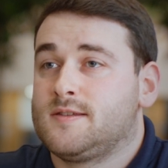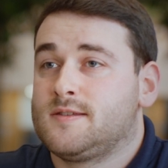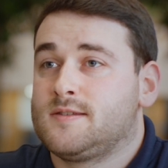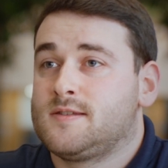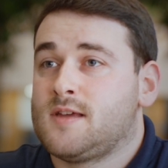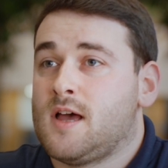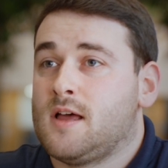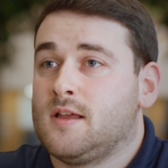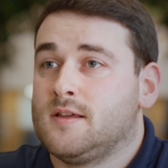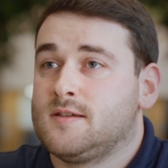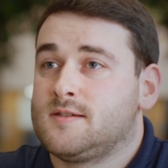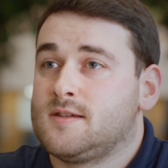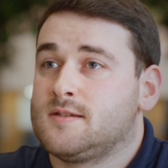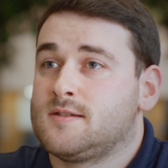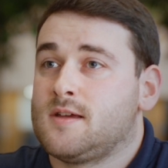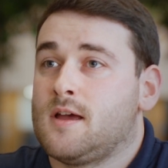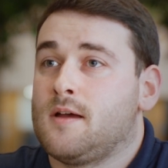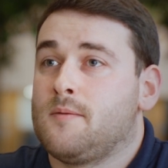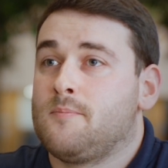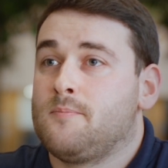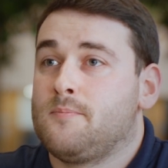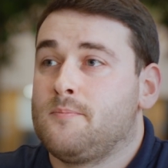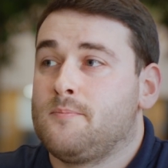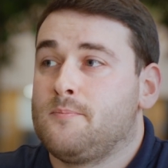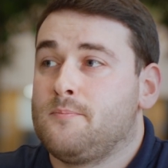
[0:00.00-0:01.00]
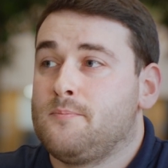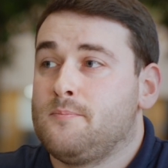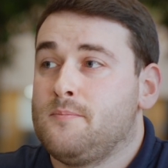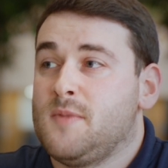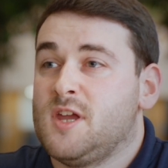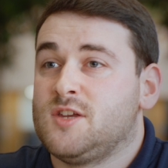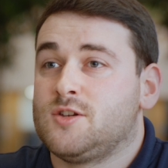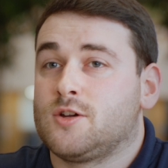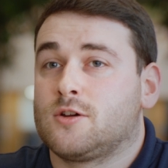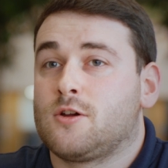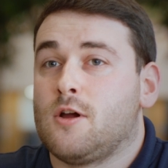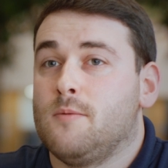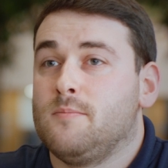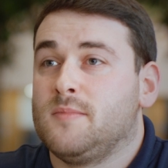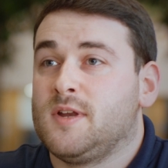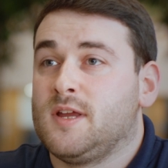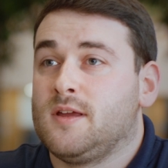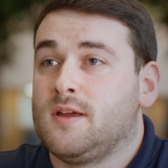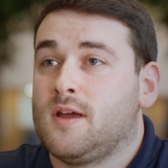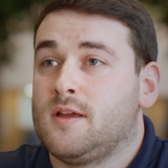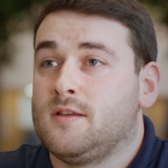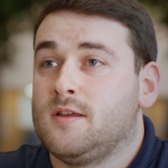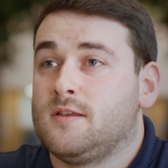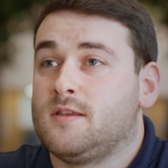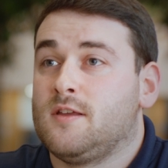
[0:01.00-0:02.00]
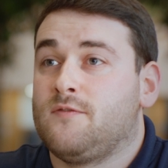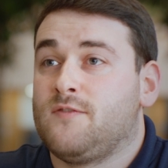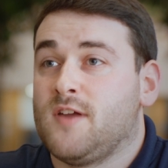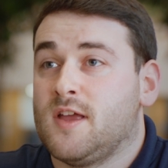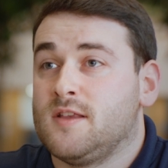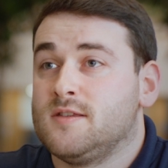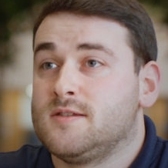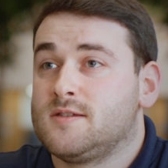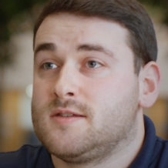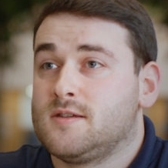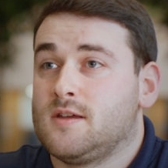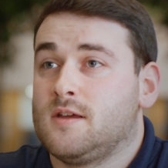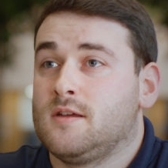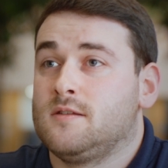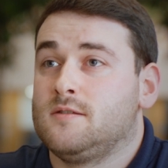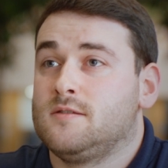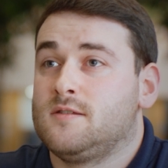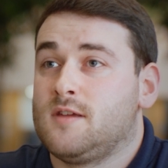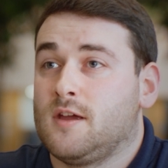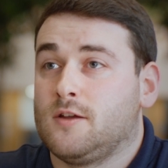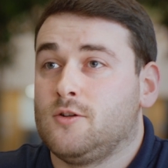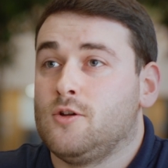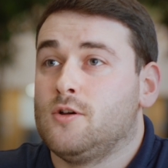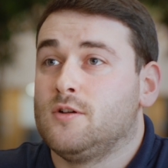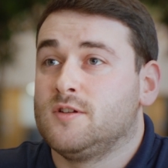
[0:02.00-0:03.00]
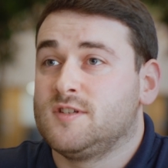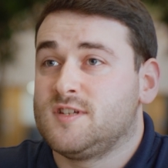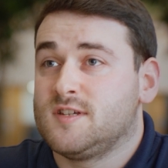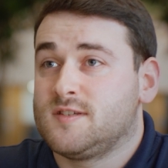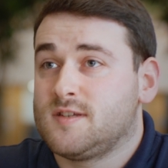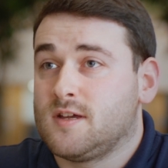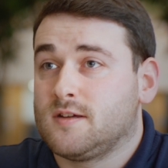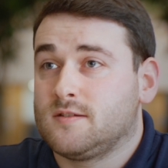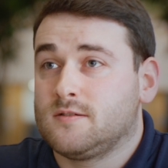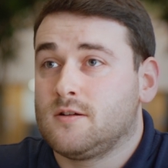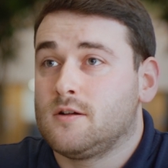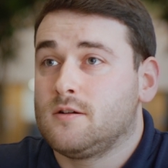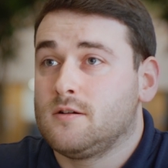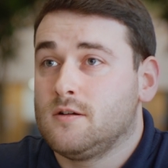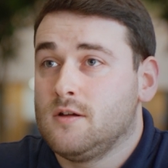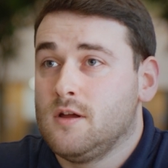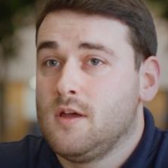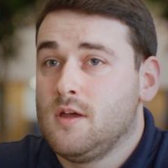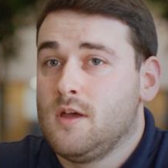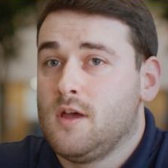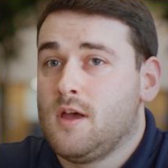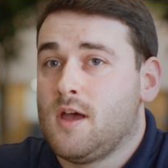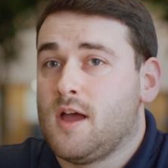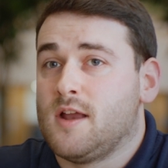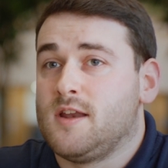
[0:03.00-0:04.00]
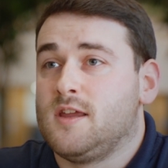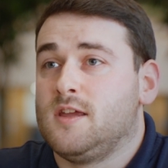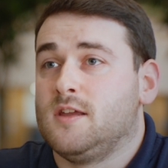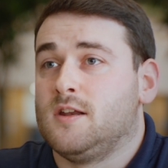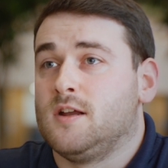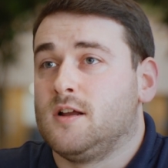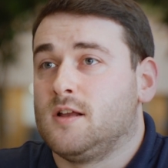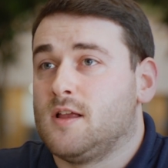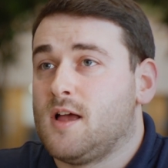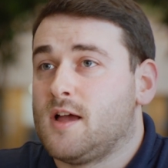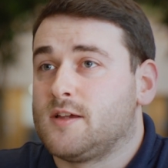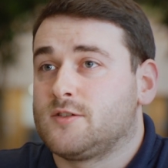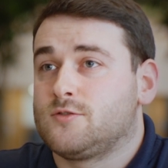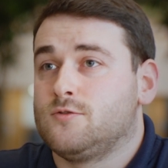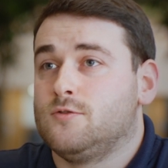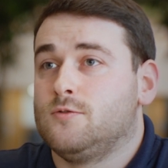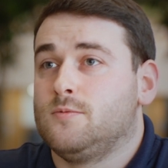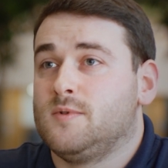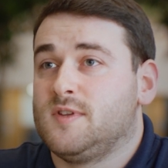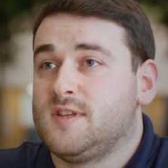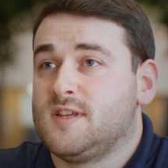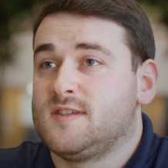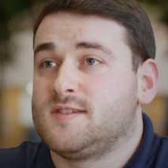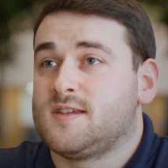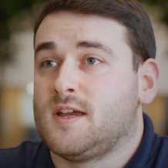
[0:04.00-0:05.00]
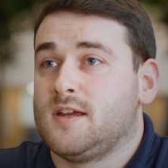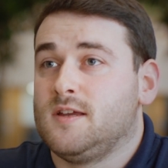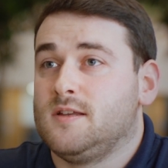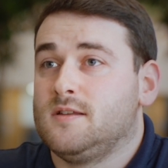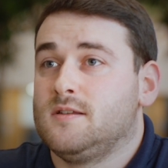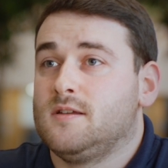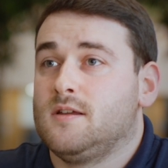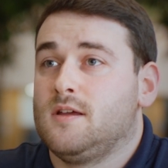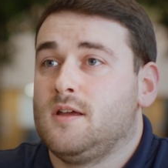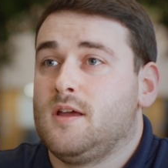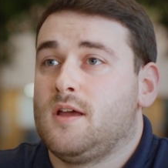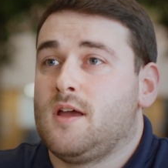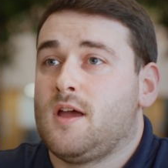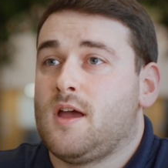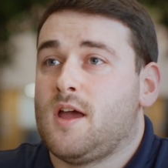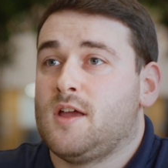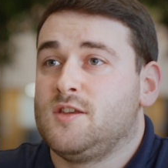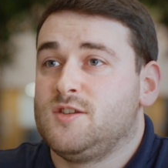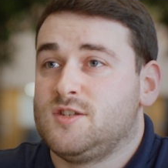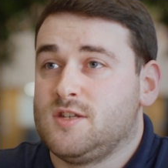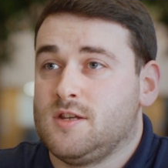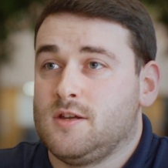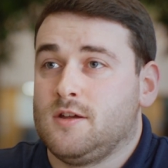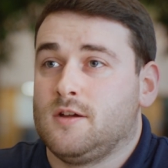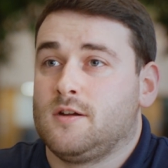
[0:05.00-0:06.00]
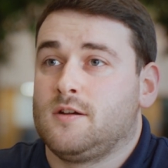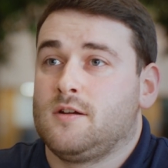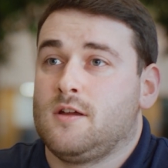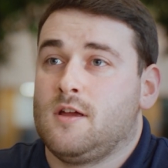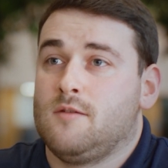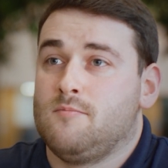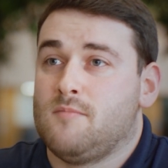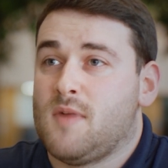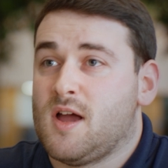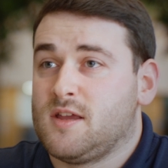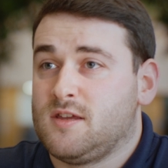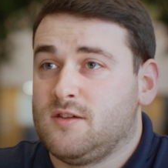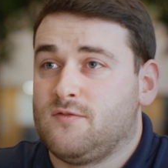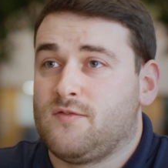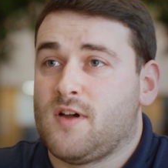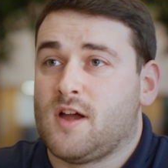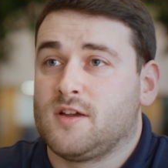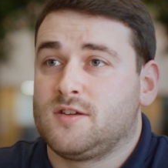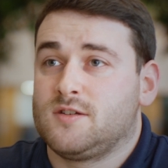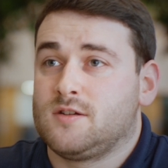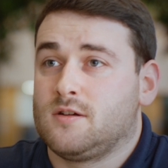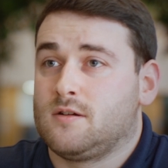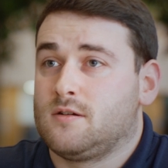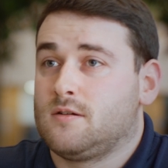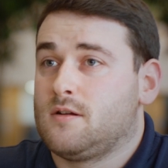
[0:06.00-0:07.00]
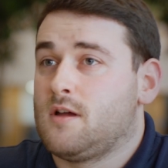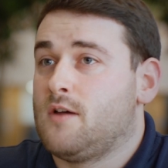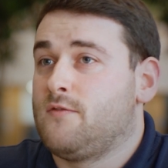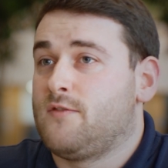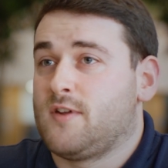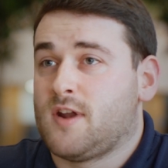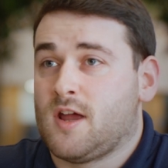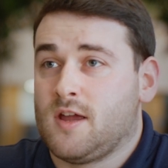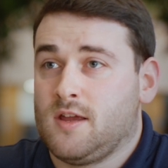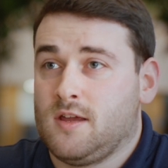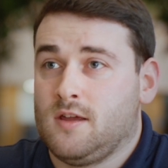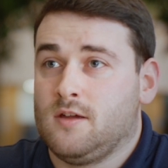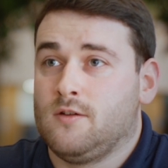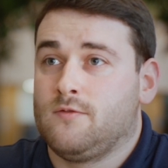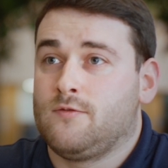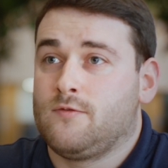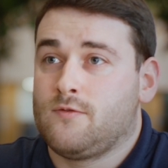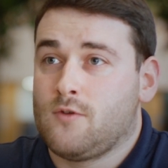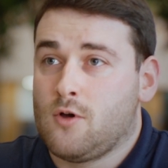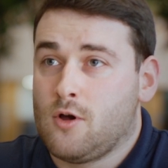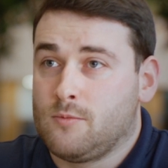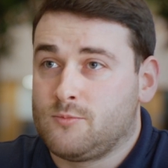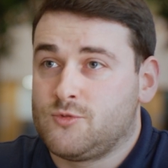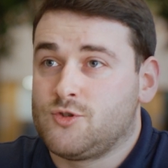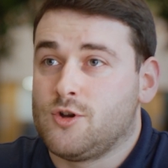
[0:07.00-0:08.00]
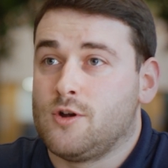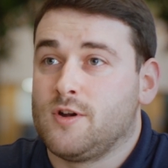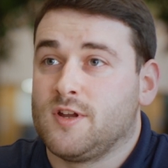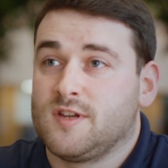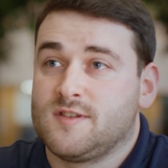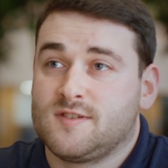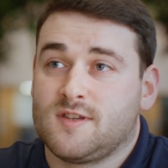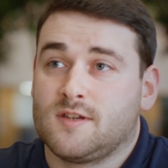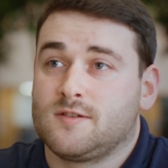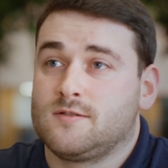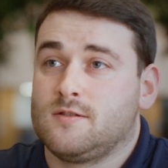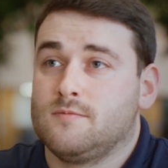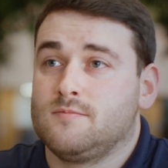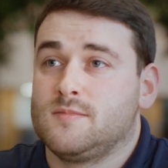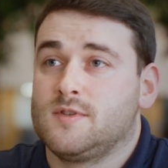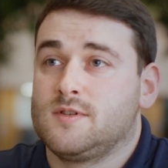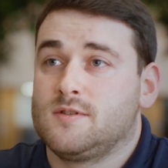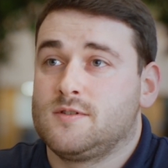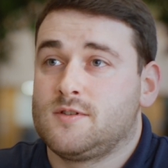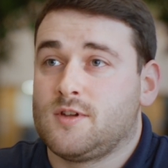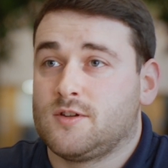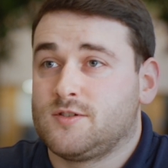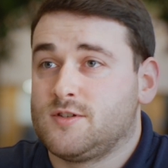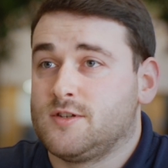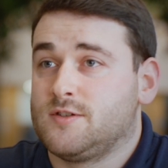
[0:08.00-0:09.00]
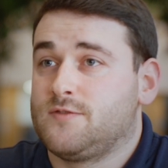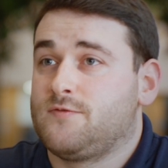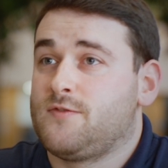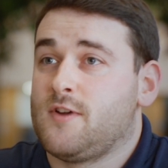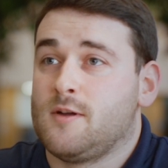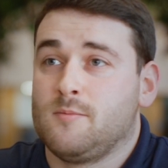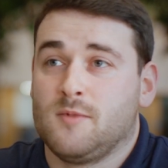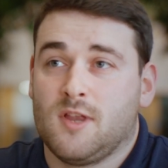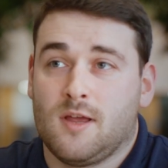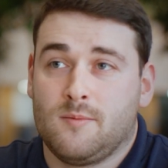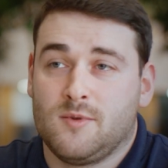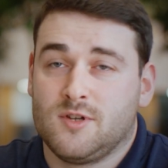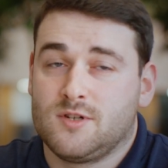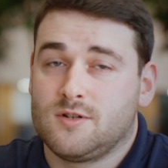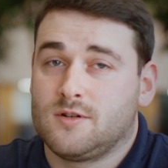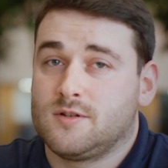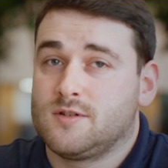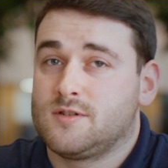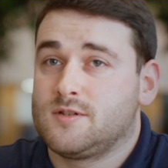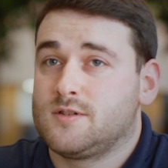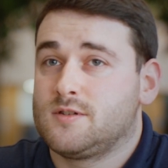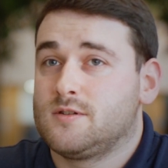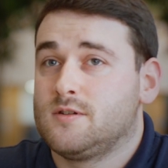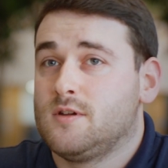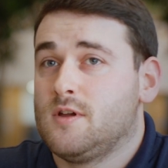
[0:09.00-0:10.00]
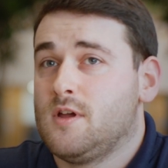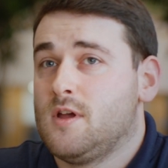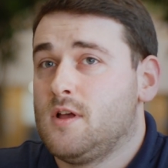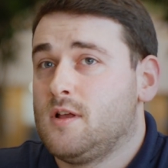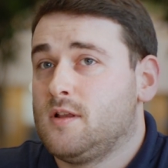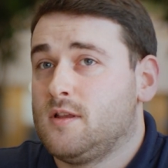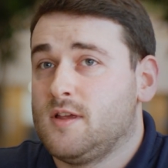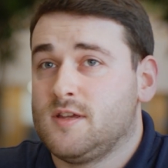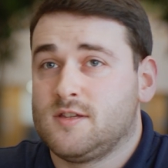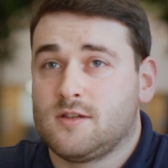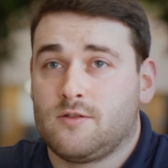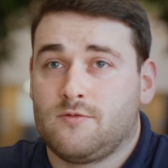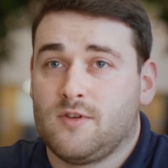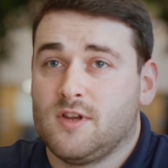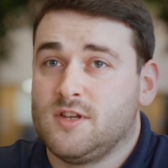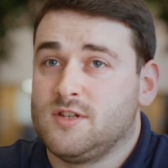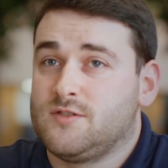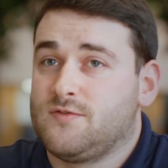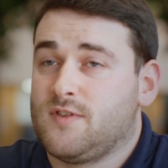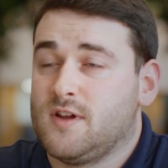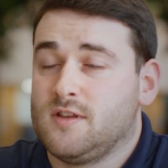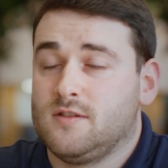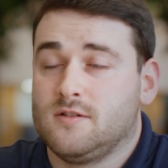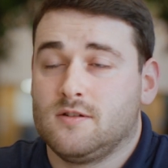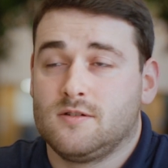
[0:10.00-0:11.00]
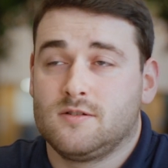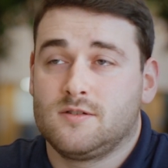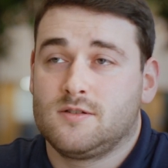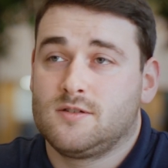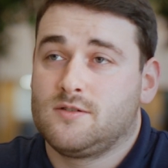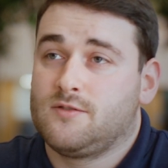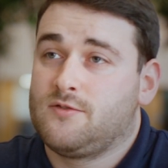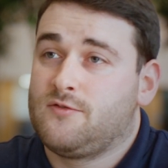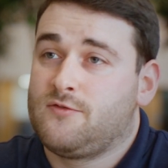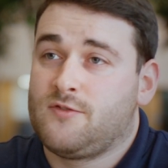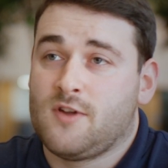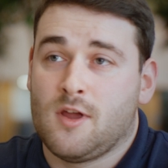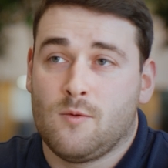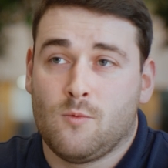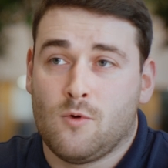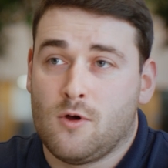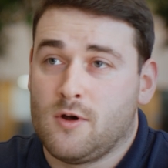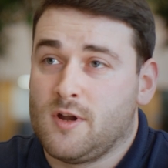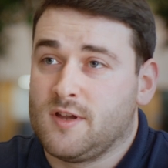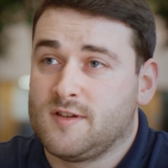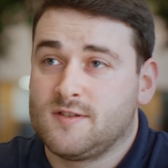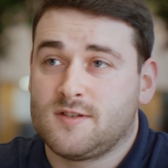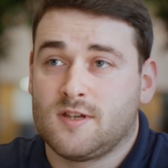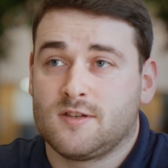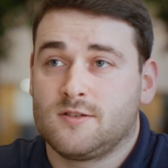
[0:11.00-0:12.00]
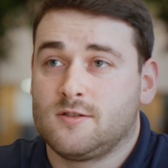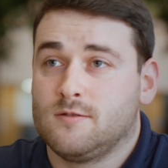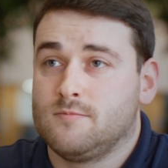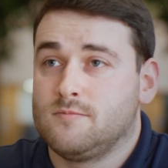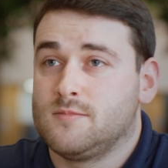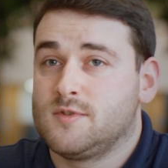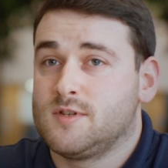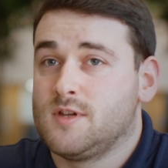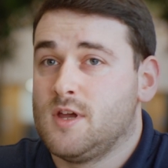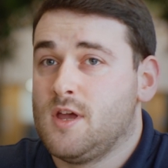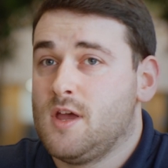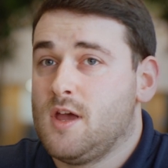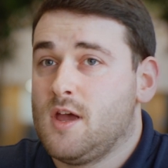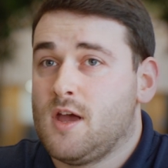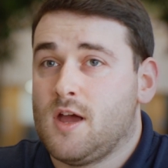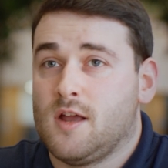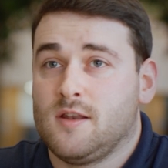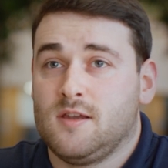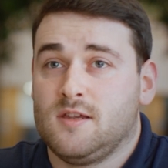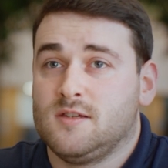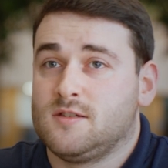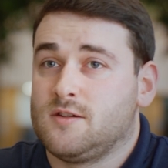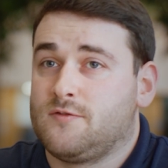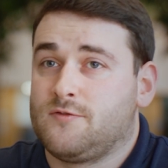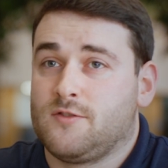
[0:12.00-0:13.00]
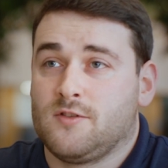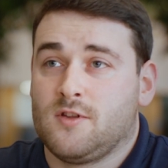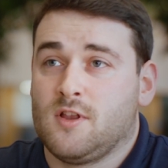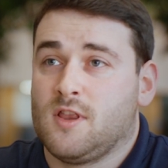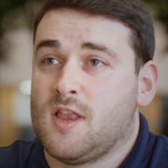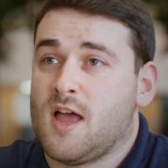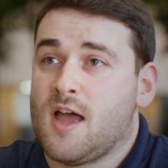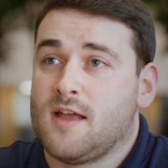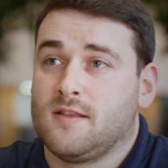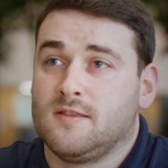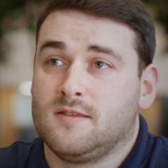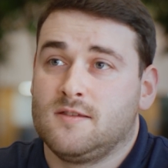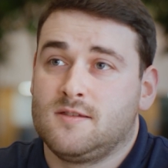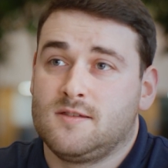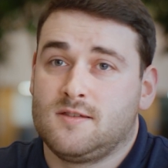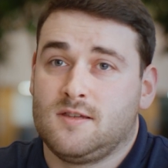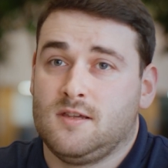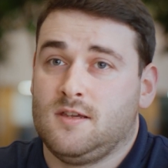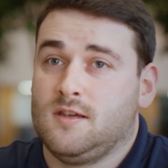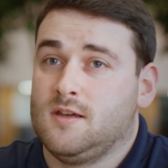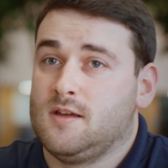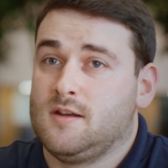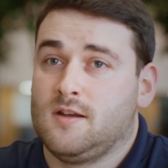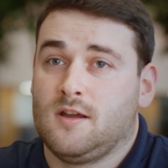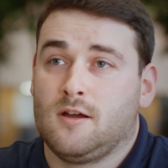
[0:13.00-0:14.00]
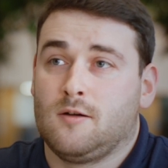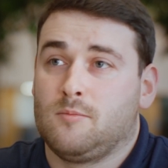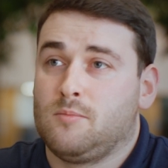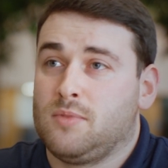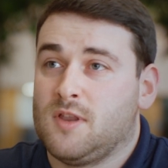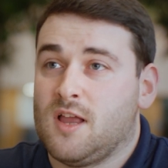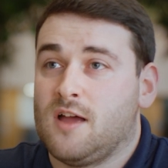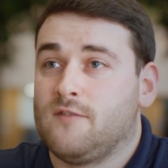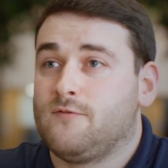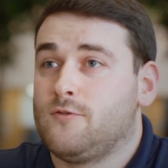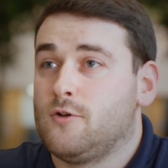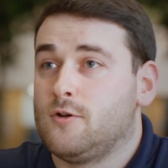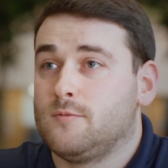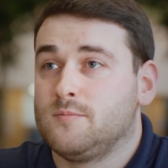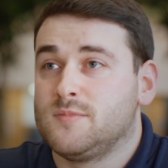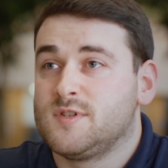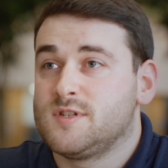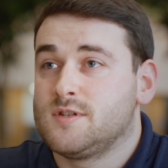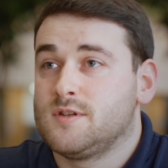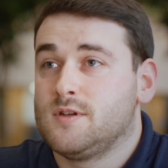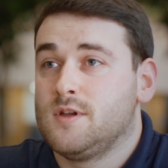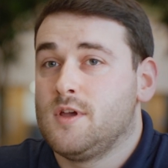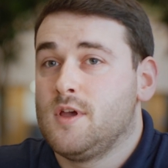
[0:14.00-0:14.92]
Thales is a major company in the defence and technology sector, and here in Glasgow we design, engineer and manufacture a variety of optronic systems such as thermal imagers, laser rangefinders, threat warning systems, and these are for the land, sea and air platforms.